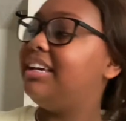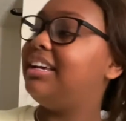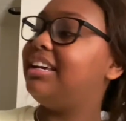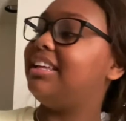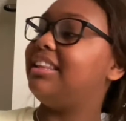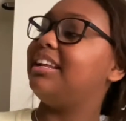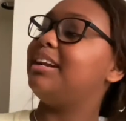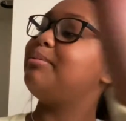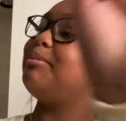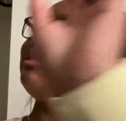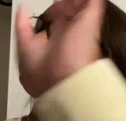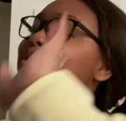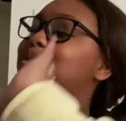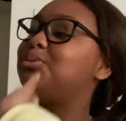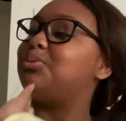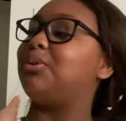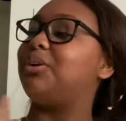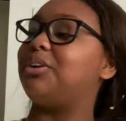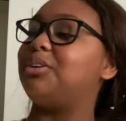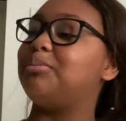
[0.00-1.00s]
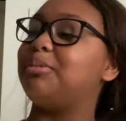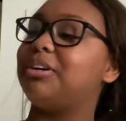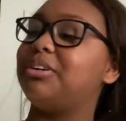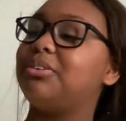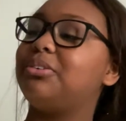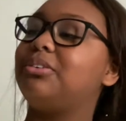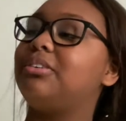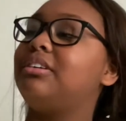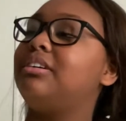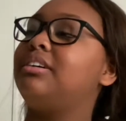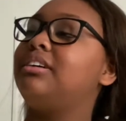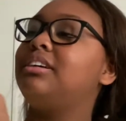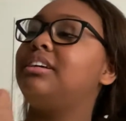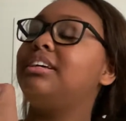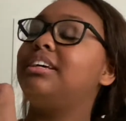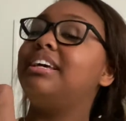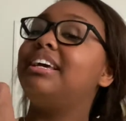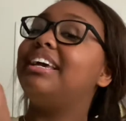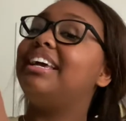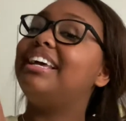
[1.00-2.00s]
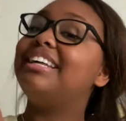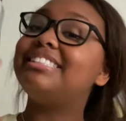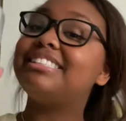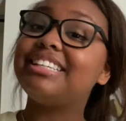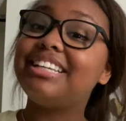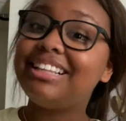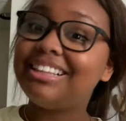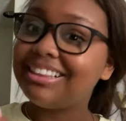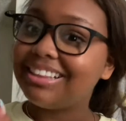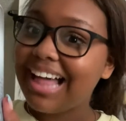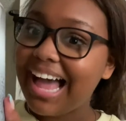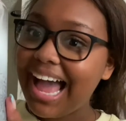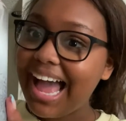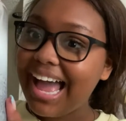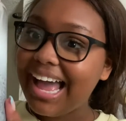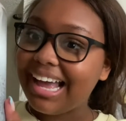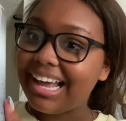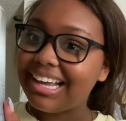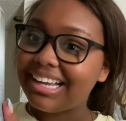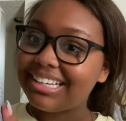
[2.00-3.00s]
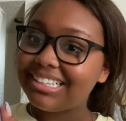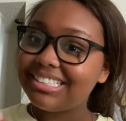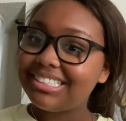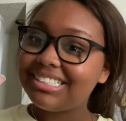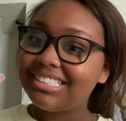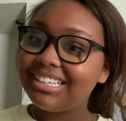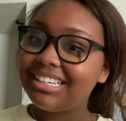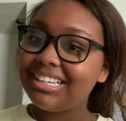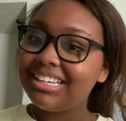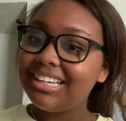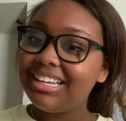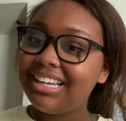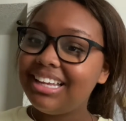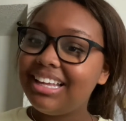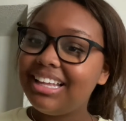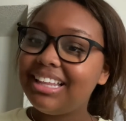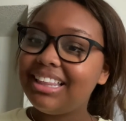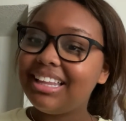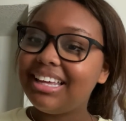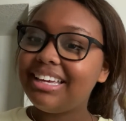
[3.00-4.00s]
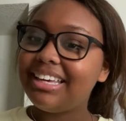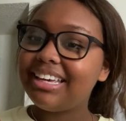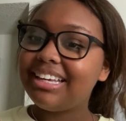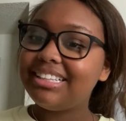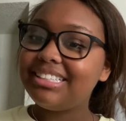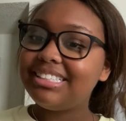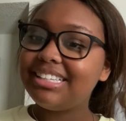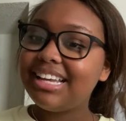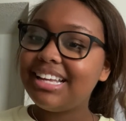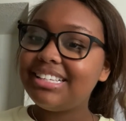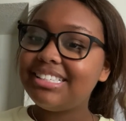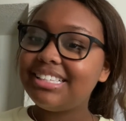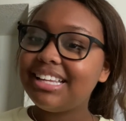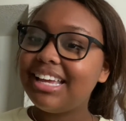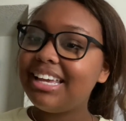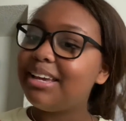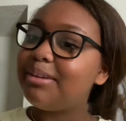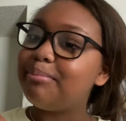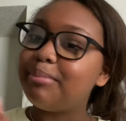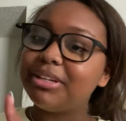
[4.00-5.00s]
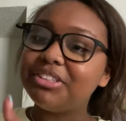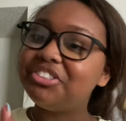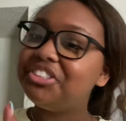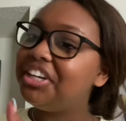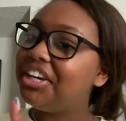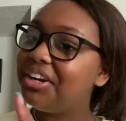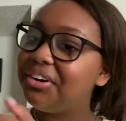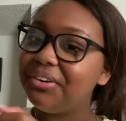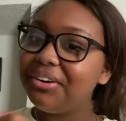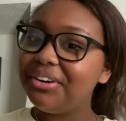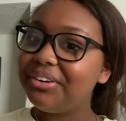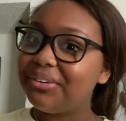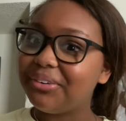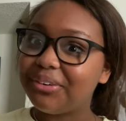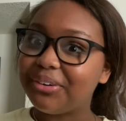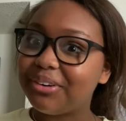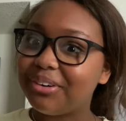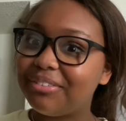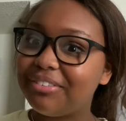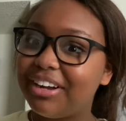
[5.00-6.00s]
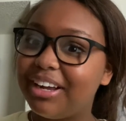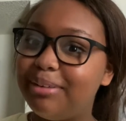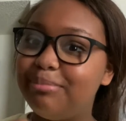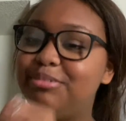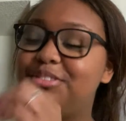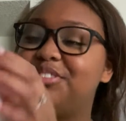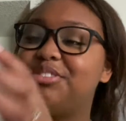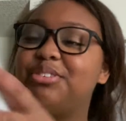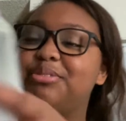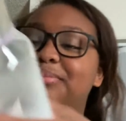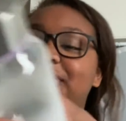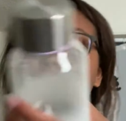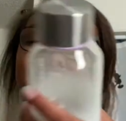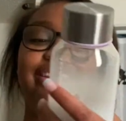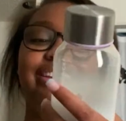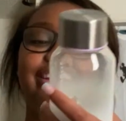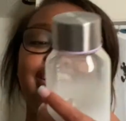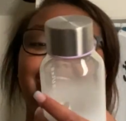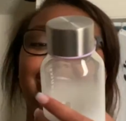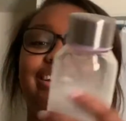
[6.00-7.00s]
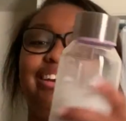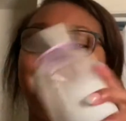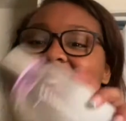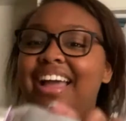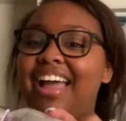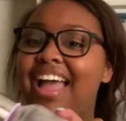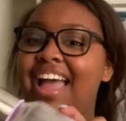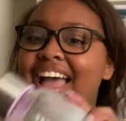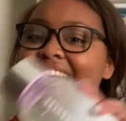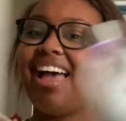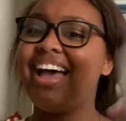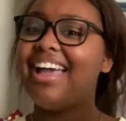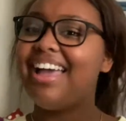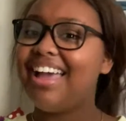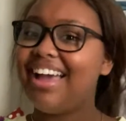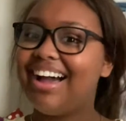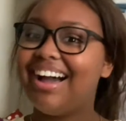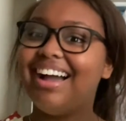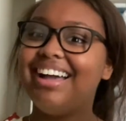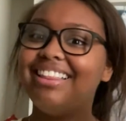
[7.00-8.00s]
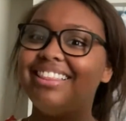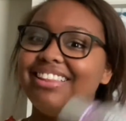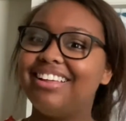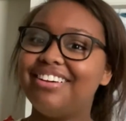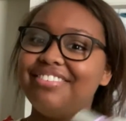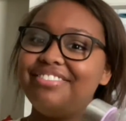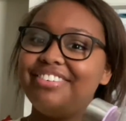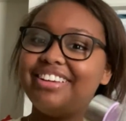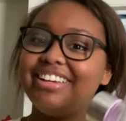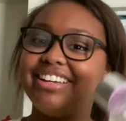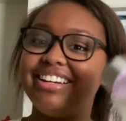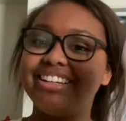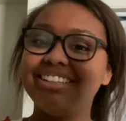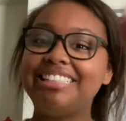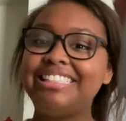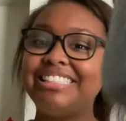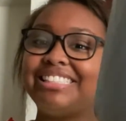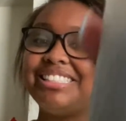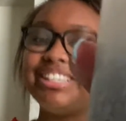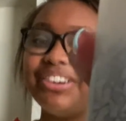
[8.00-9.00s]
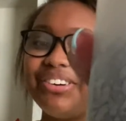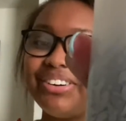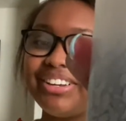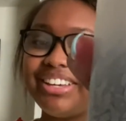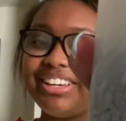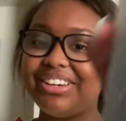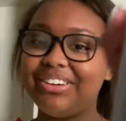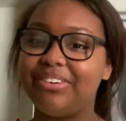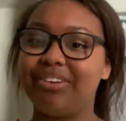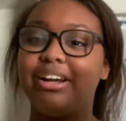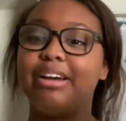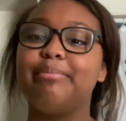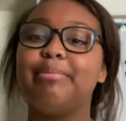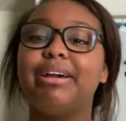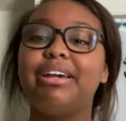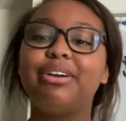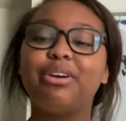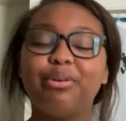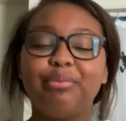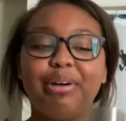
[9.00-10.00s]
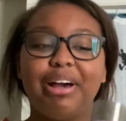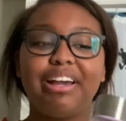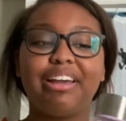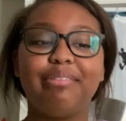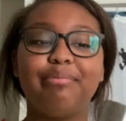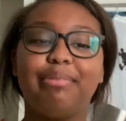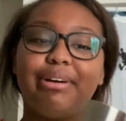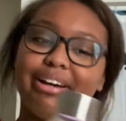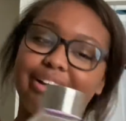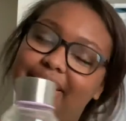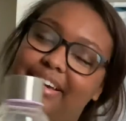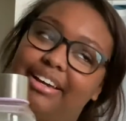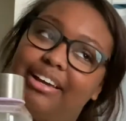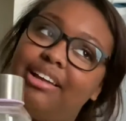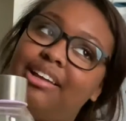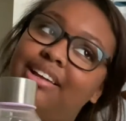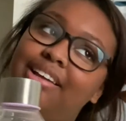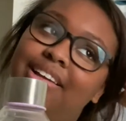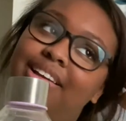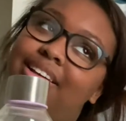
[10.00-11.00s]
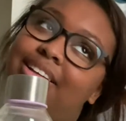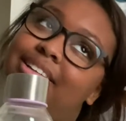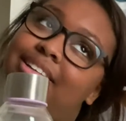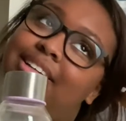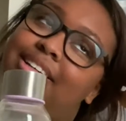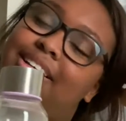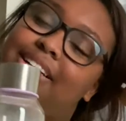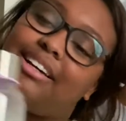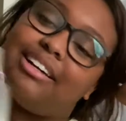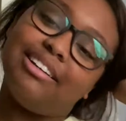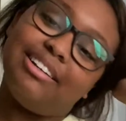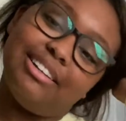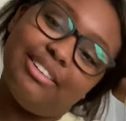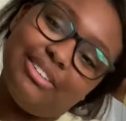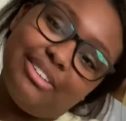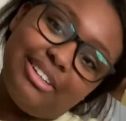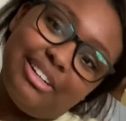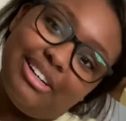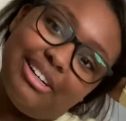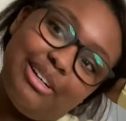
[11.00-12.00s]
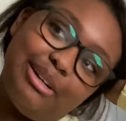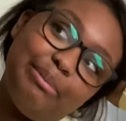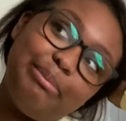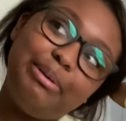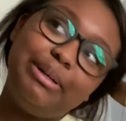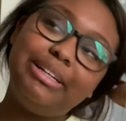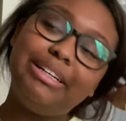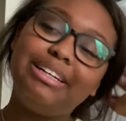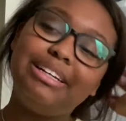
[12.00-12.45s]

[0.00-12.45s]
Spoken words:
And then I bought this water bottle. It's glass. Like, it says like material girl vibes for me. Like, I love it. It's so cute. I might go back and buy another cup.